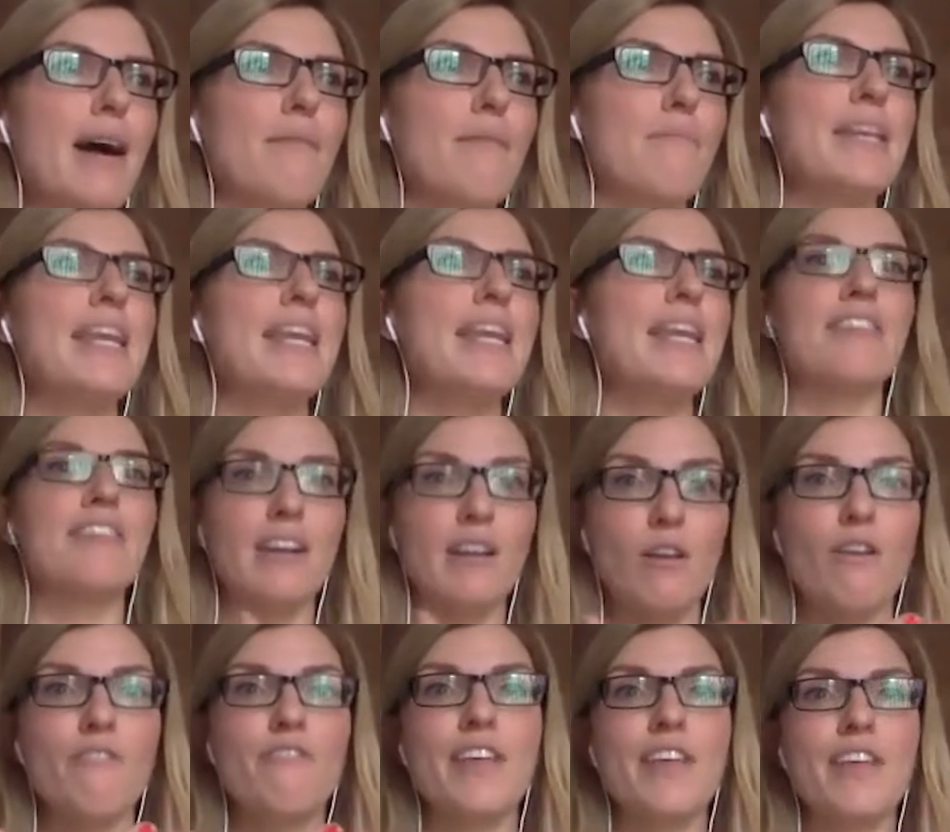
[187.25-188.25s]
been having
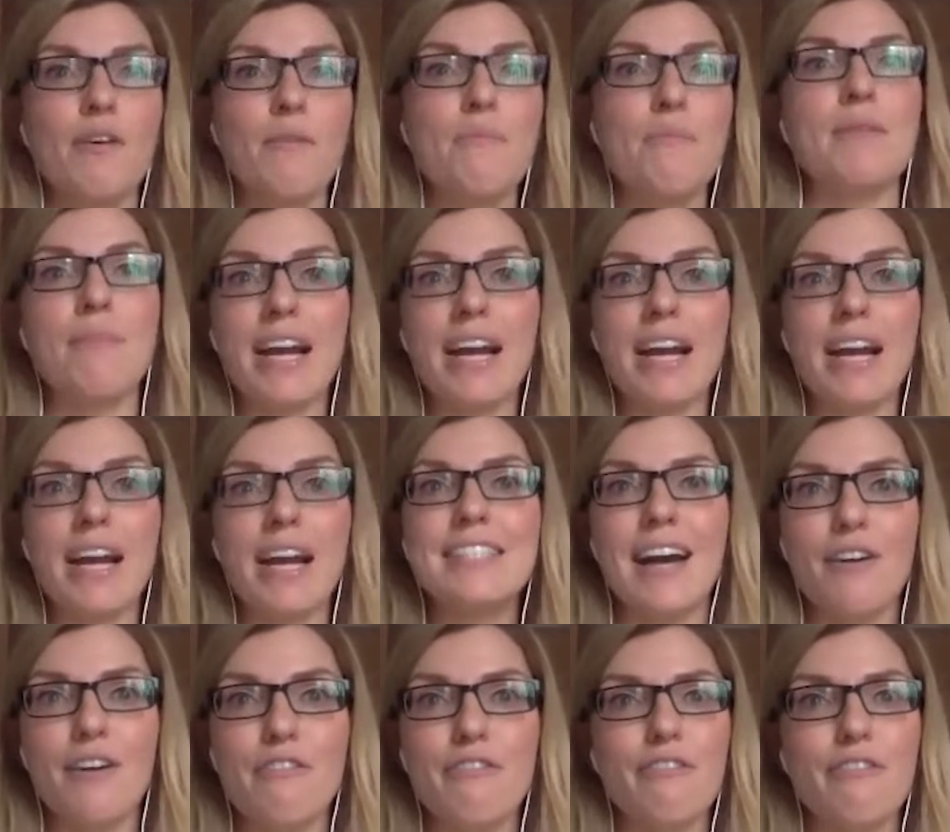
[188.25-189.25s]
a lot of therapy
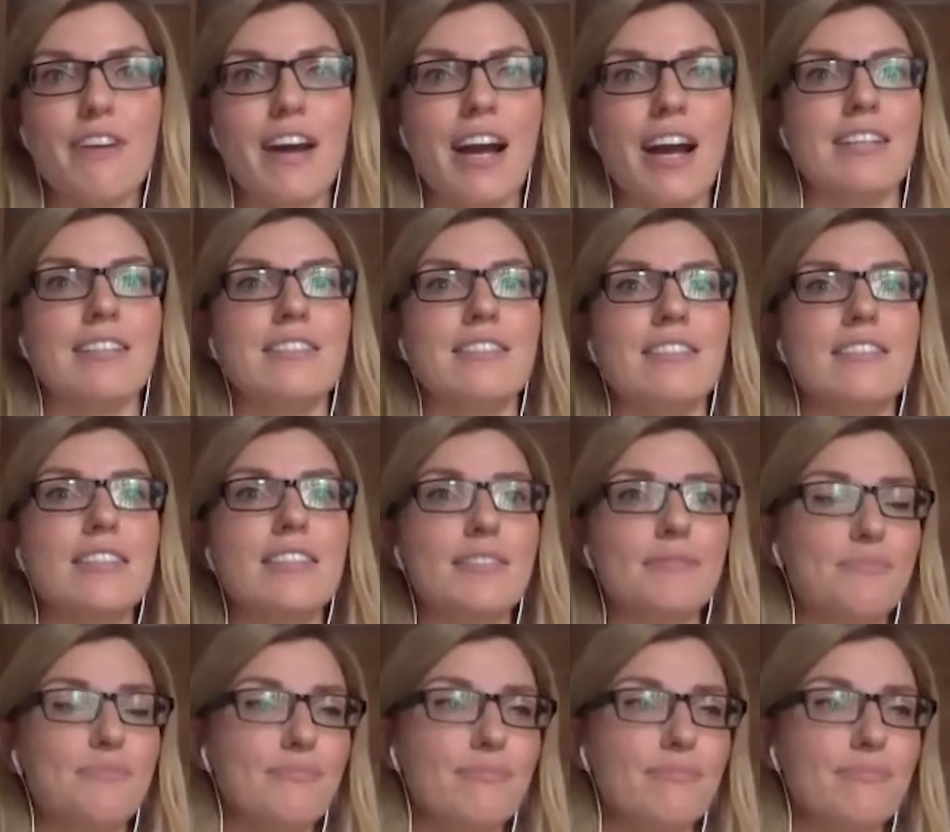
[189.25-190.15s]
myself and